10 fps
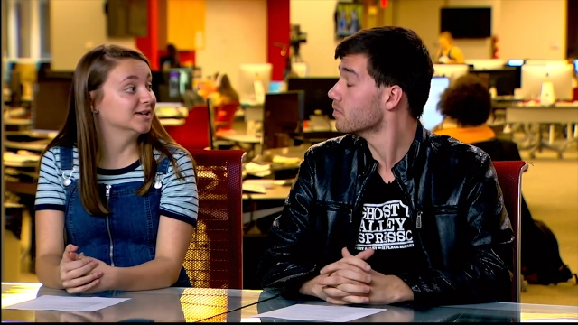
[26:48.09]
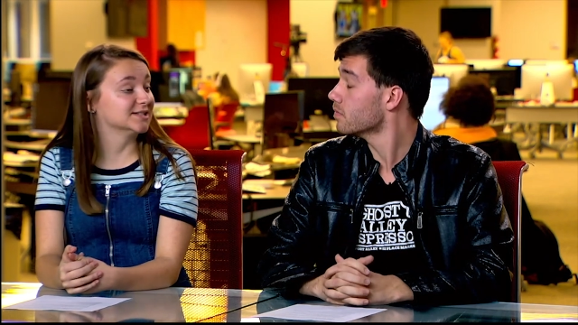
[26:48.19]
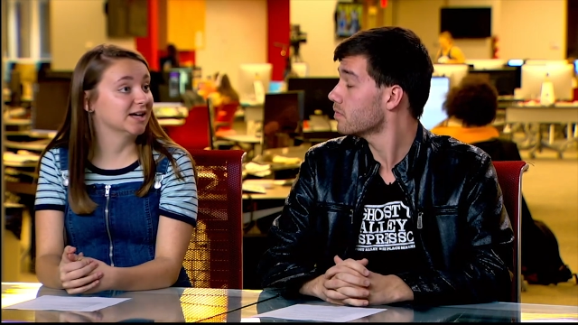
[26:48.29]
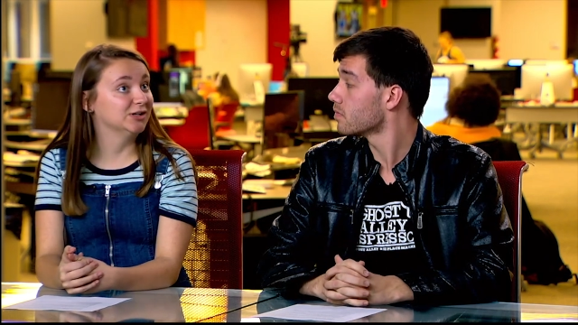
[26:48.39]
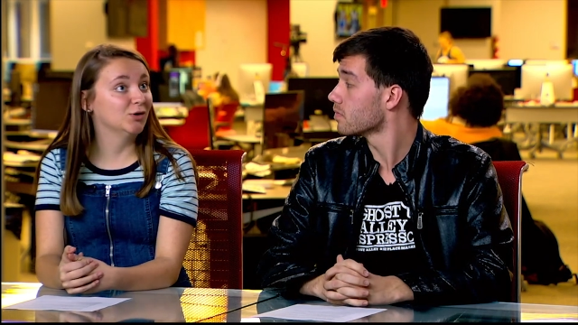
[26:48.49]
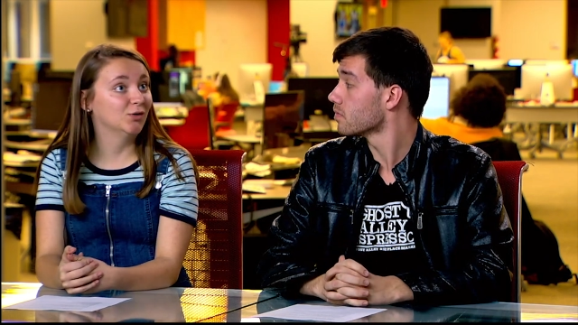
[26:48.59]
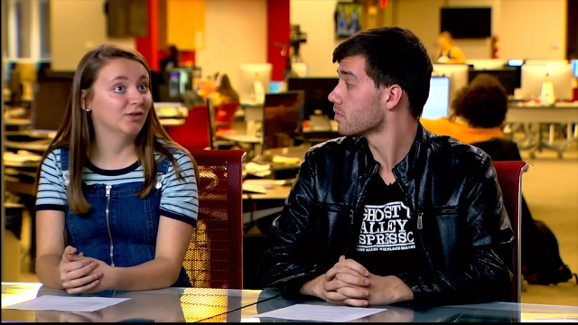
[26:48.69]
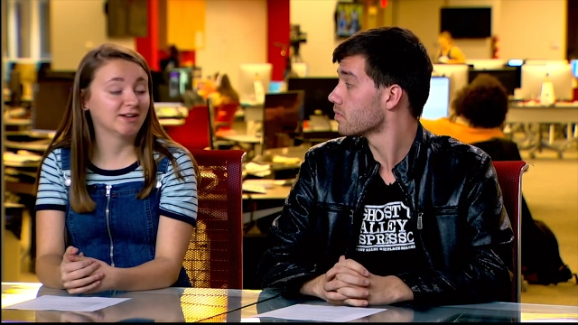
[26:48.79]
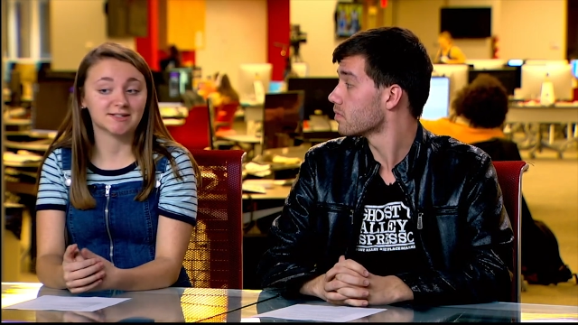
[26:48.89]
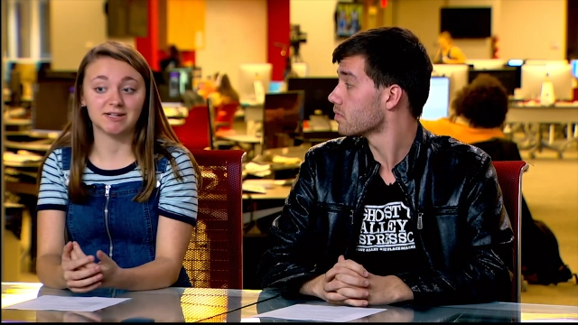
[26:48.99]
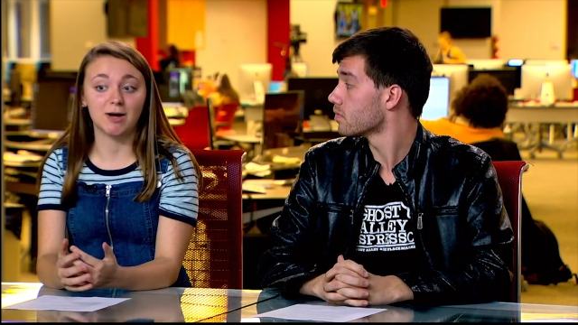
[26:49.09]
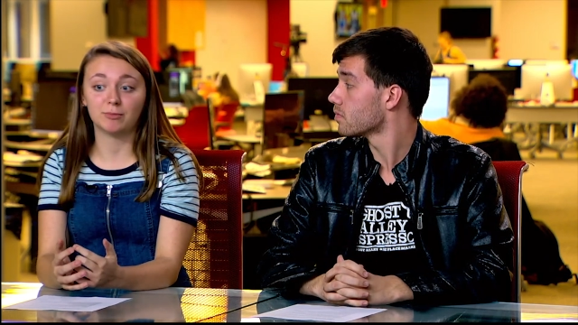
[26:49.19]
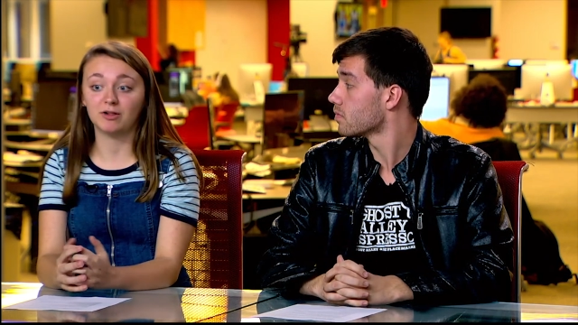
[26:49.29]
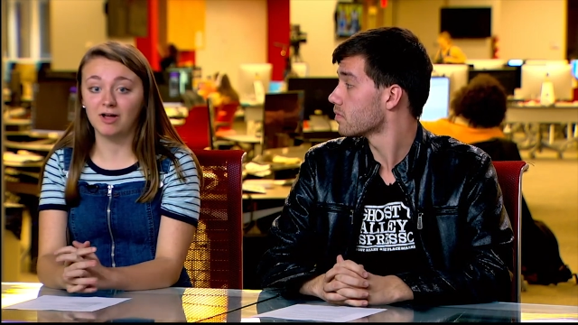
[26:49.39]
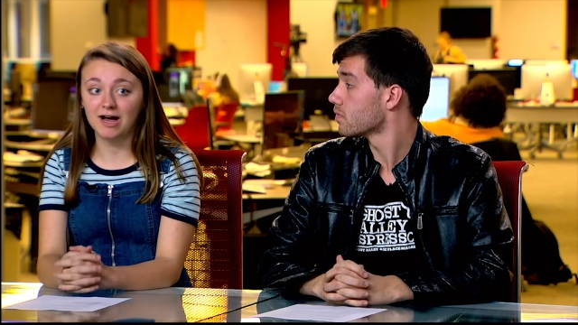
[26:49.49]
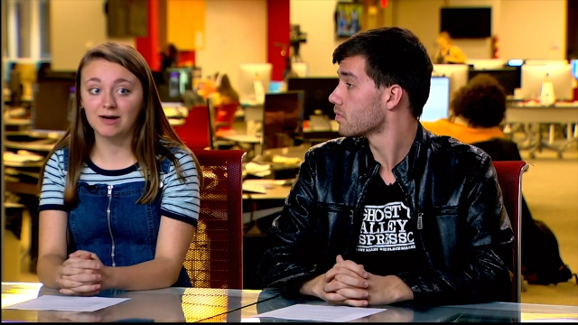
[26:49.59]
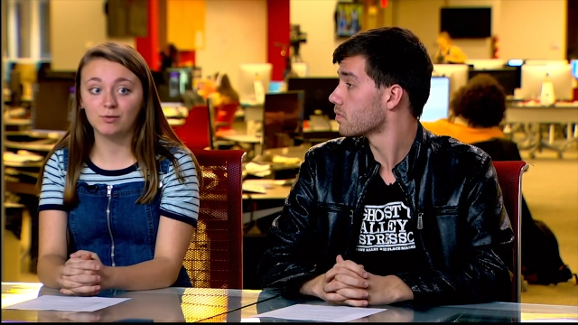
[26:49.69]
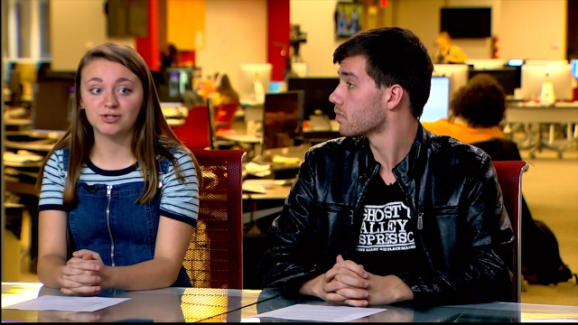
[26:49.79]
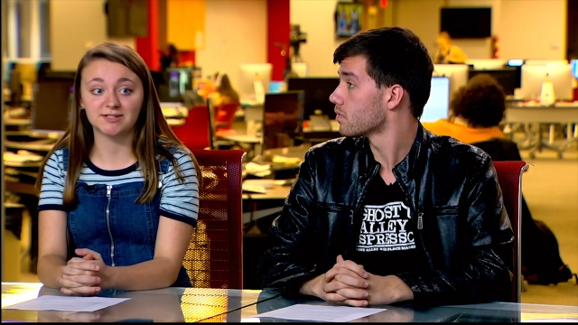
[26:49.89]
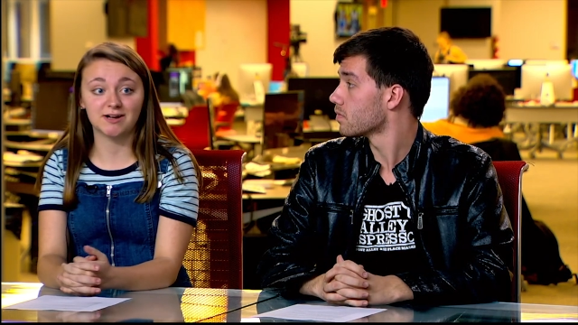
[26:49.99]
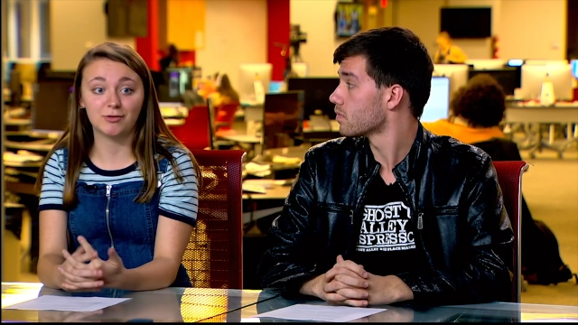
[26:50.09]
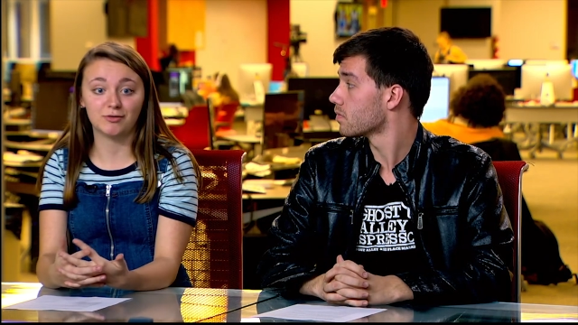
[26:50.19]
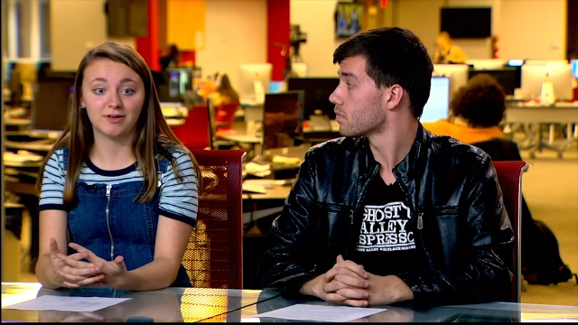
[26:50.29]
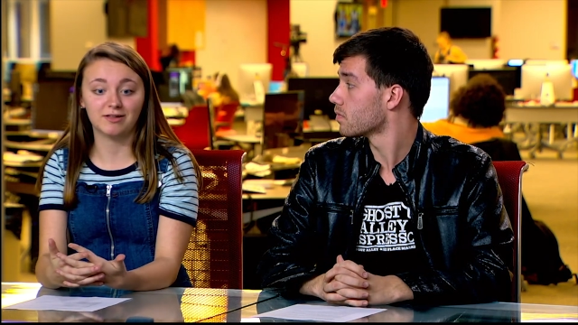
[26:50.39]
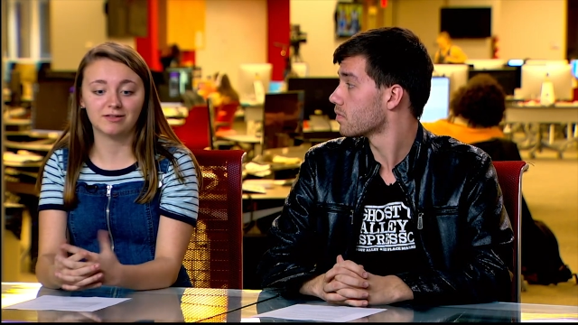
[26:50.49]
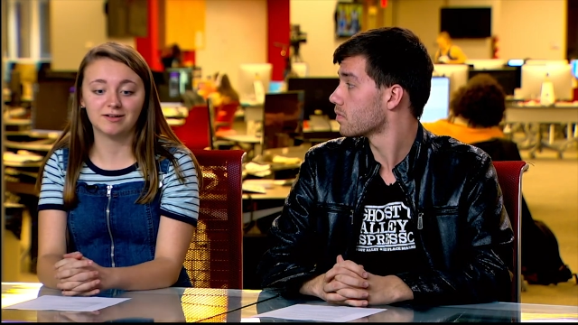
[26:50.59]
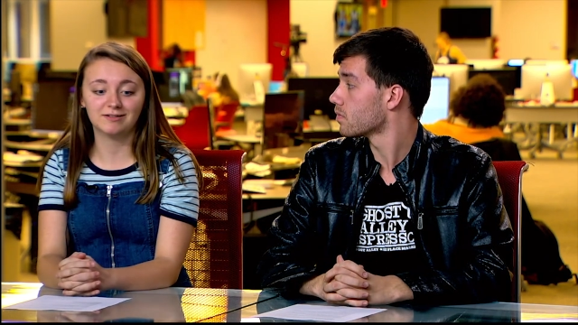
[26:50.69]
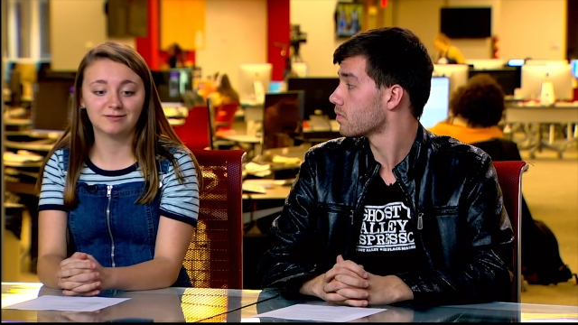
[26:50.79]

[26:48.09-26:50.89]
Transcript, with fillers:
Speaker 1: because mm-hmm. I know that doesn't happen a lot, which is another thing that